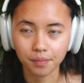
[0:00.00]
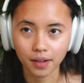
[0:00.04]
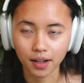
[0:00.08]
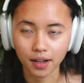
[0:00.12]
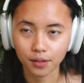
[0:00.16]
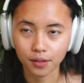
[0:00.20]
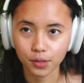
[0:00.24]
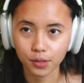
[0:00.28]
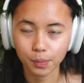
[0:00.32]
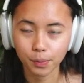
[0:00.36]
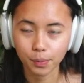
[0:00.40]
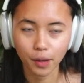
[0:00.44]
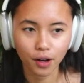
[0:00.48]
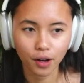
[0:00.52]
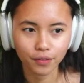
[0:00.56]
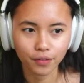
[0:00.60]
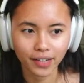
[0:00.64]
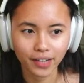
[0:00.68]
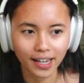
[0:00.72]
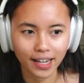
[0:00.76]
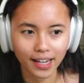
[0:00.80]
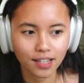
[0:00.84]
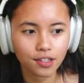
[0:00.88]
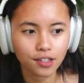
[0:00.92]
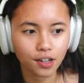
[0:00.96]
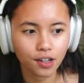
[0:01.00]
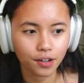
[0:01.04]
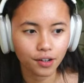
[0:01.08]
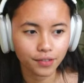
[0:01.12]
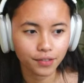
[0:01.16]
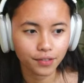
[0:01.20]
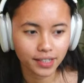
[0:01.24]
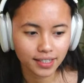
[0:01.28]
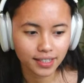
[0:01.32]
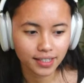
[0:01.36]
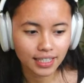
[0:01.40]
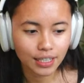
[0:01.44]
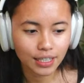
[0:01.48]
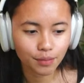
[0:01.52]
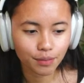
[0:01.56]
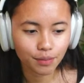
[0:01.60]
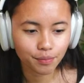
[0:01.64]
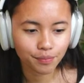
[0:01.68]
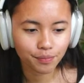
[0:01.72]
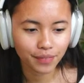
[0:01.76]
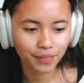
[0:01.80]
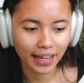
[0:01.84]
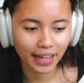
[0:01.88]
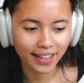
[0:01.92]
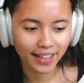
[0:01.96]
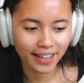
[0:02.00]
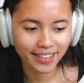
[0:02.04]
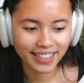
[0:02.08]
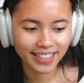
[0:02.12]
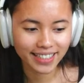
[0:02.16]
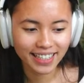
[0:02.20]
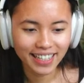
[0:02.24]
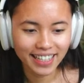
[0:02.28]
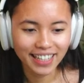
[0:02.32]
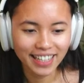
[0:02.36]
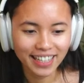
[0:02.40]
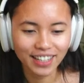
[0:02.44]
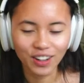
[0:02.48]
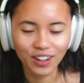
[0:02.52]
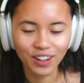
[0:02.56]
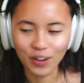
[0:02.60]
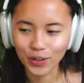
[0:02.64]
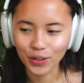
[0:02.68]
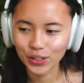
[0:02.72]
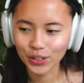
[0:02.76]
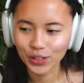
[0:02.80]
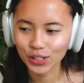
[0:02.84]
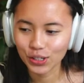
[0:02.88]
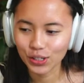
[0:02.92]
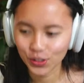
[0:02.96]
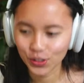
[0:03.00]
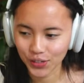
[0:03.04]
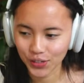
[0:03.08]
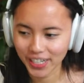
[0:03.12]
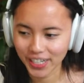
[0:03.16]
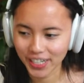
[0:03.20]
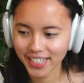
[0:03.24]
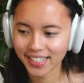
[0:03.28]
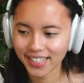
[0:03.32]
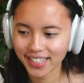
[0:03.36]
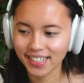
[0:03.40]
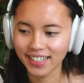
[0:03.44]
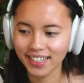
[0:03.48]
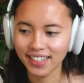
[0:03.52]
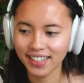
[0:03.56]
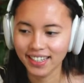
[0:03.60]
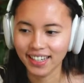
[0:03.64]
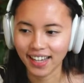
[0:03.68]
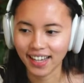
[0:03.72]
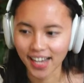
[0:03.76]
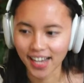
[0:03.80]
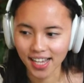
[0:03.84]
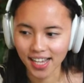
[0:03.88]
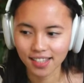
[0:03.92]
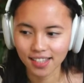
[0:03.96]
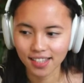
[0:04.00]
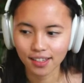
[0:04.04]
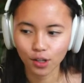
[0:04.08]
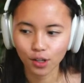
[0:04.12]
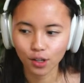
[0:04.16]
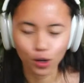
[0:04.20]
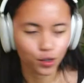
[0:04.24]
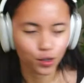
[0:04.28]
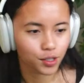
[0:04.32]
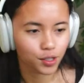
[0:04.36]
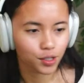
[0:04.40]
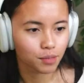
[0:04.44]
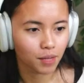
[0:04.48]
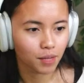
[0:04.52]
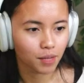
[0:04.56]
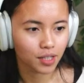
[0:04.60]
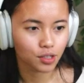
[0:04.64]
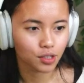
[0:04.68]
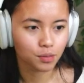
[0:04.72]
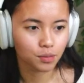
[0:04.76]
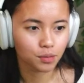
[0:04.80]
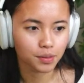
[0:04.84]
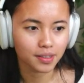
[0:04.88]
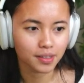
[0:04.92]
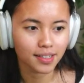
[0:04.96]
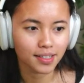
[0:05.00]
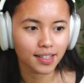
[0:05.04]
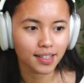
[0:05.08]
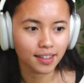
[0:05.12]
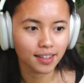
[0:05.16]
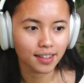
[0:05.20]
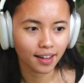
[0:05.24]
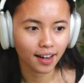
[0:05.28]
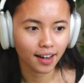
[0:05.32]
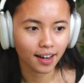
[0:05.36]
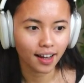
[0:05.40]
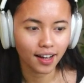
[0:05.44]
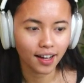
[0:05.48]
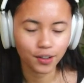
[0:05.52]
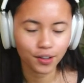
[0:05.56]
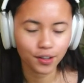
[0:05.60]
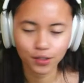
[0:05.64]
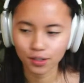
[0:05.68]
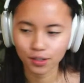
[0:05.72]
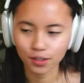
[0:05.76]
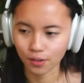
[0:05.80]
was part of an SRE team that looked straight at cost management in the cloud.